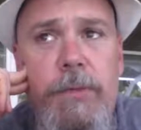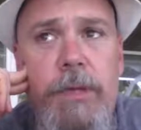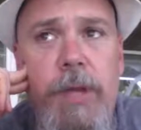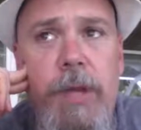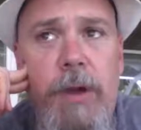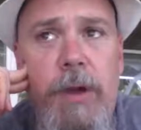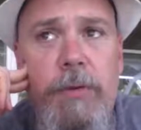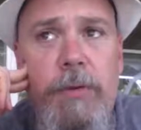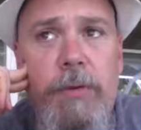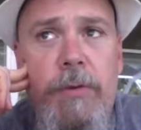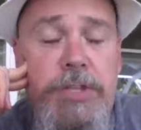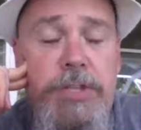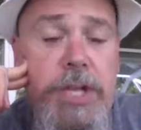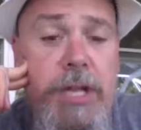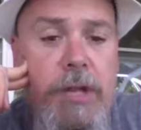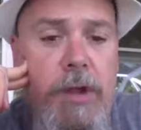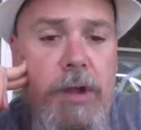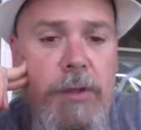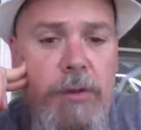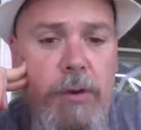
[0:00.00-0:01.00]
you know,
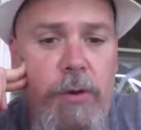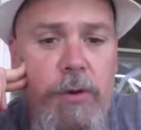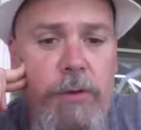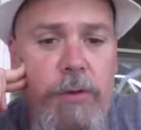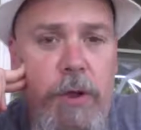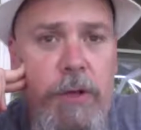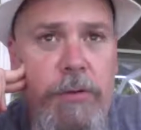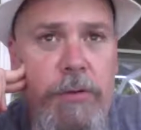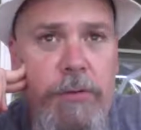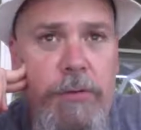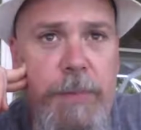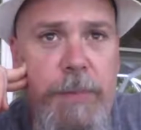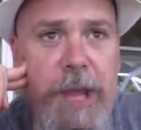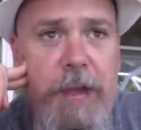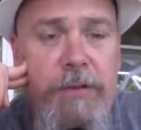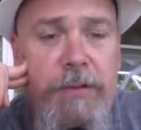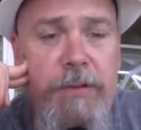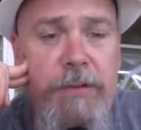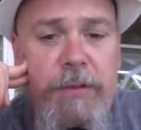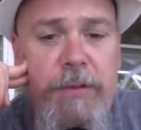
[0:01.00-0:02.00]
cheating on their on their
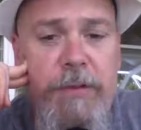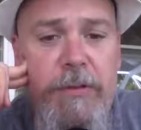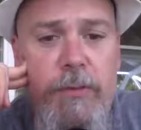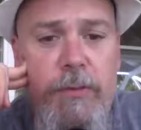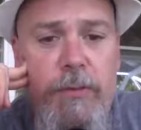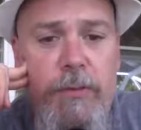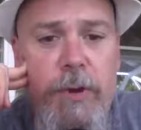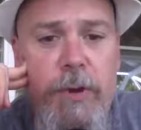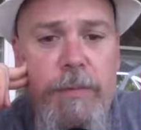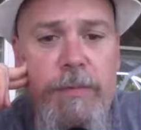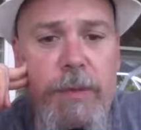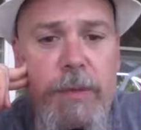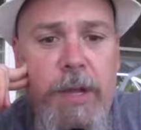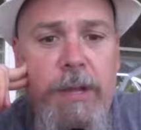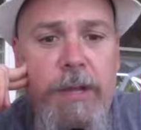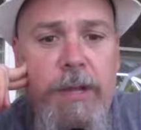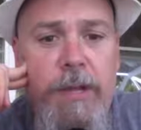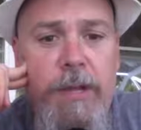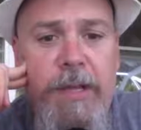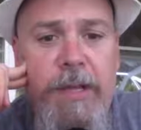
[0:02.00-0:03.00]
spouses or
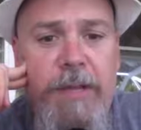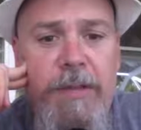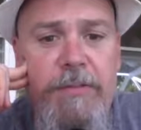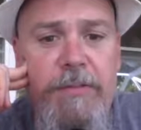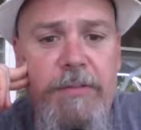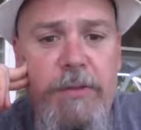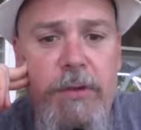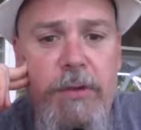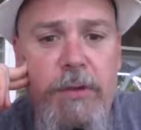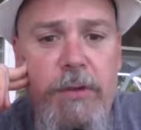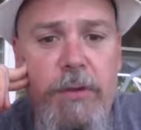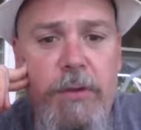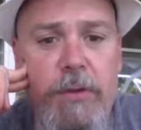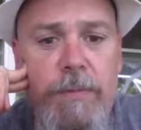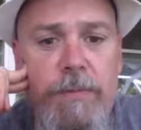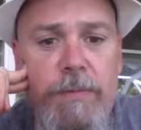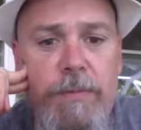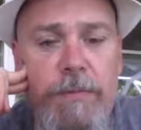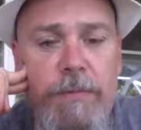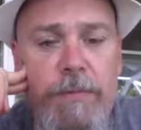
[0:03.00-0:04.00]
addicted to
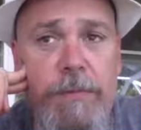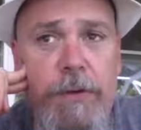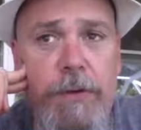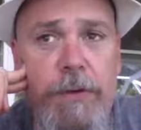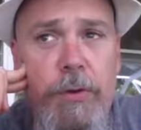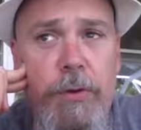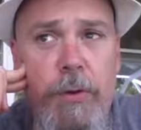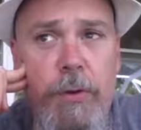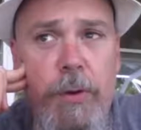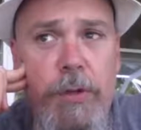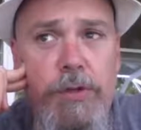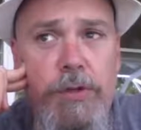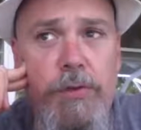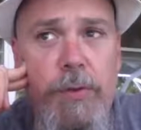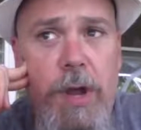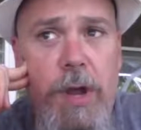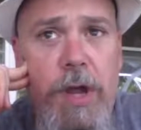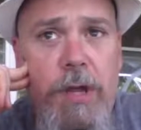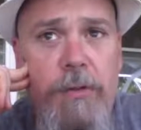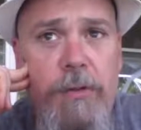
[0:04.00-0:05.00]
food or
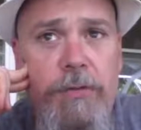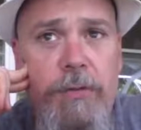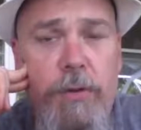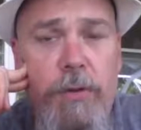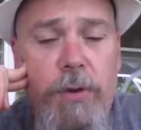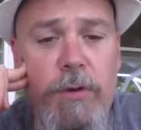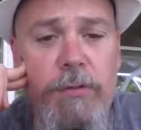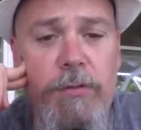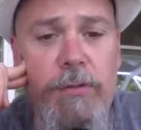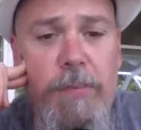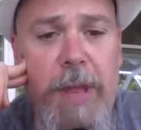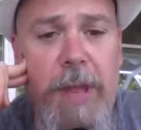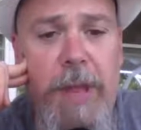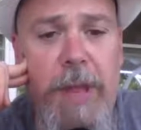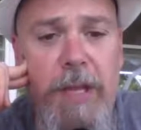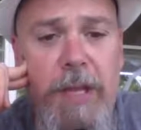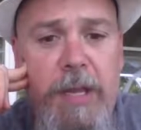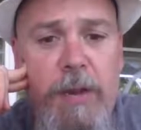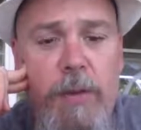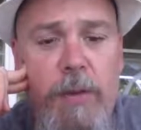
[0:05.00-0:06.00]
drugs or
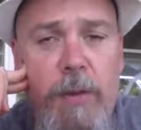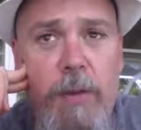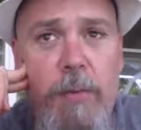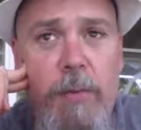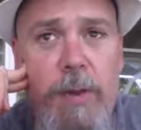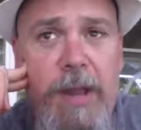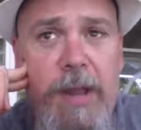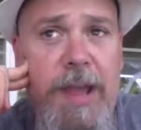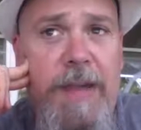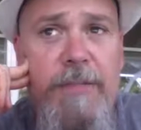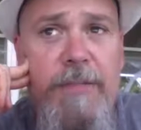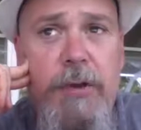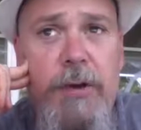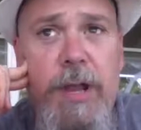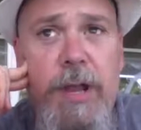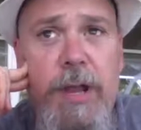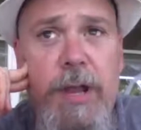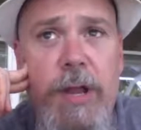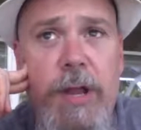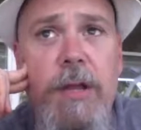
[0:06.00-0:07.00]
spending or whatever,
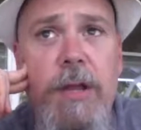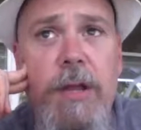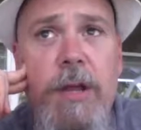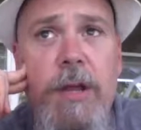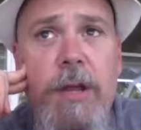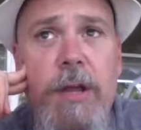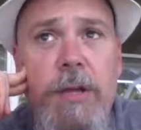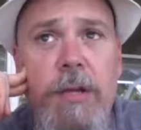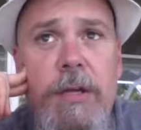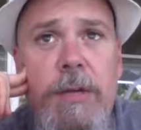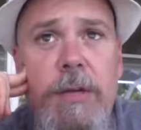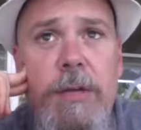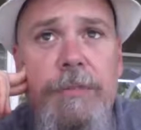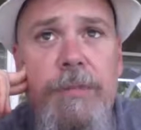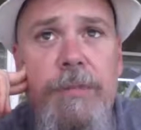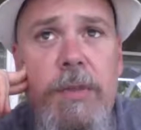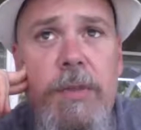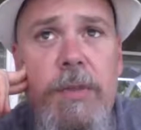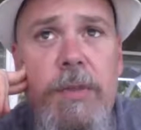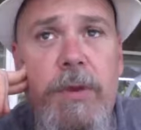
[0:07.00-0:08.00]
and
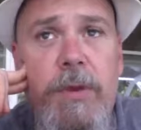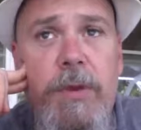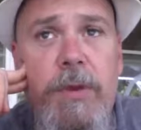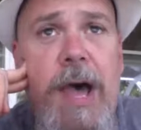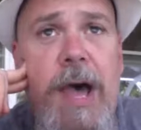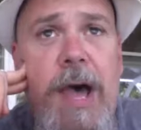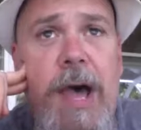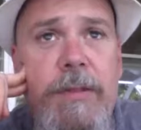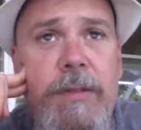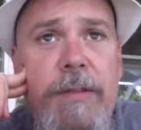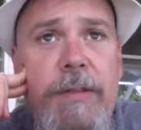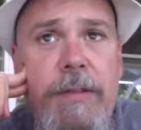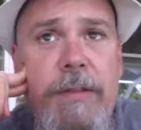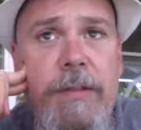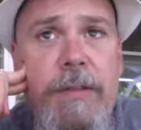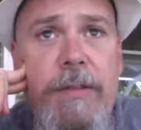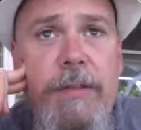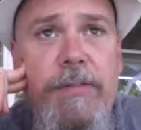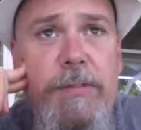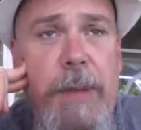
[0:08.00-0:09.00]
they're not
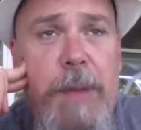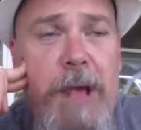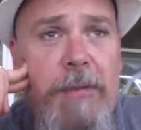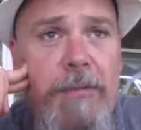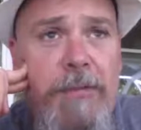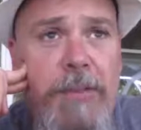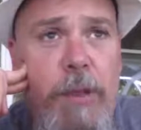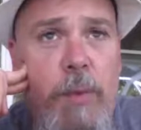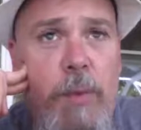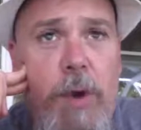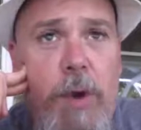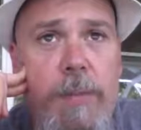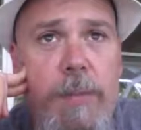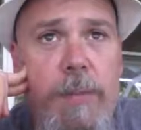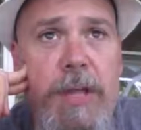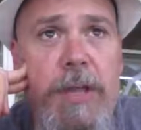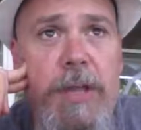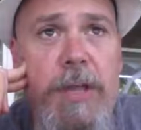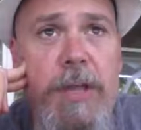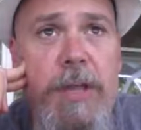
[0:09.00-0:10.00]
the spouse they
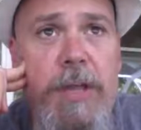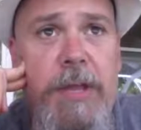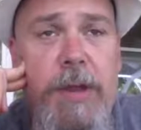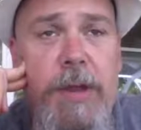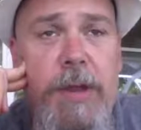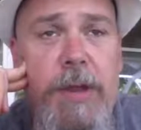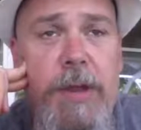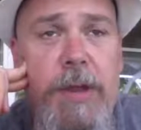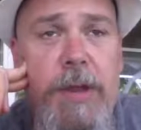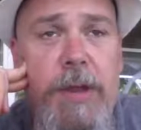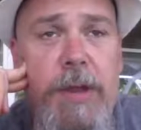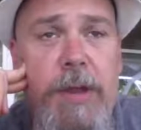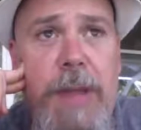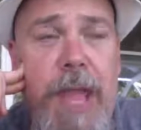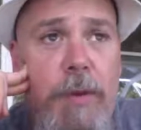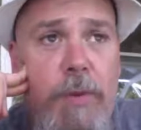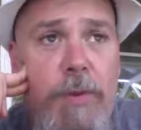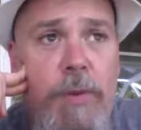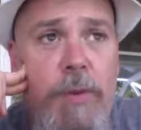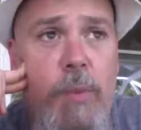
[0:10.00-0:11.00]
want to be. They're not the
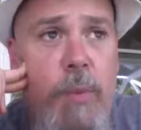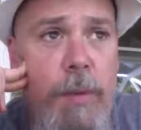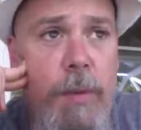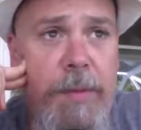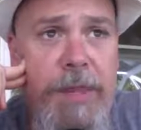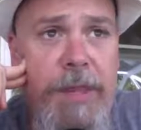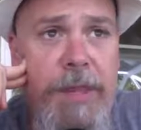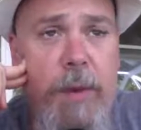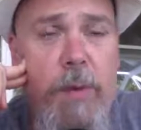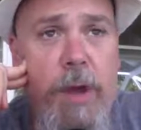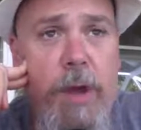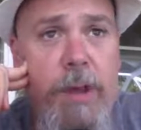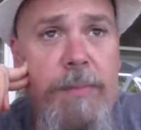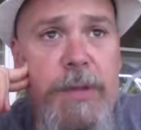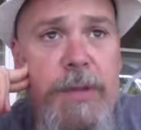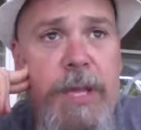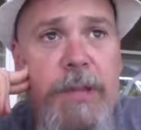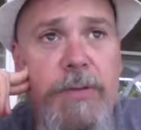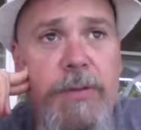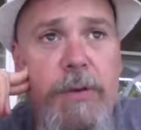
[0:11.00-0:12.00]
man or the woman they want to
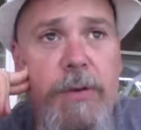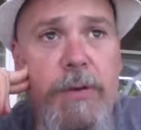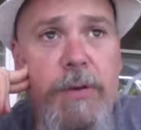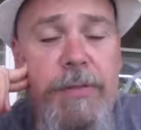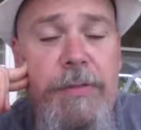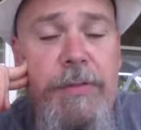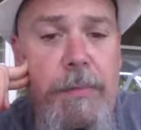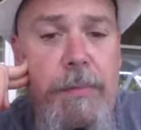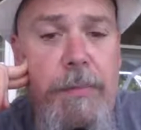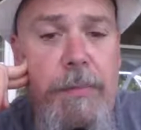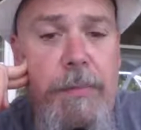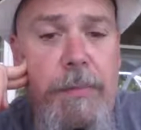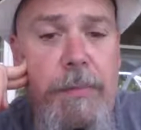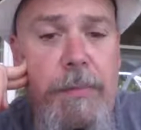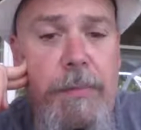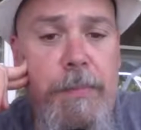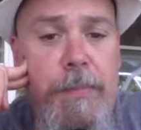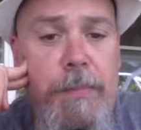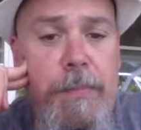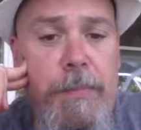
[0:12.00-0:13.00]
be. They're not the parent
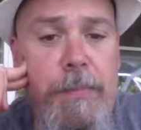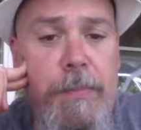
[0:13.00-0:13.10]
they want to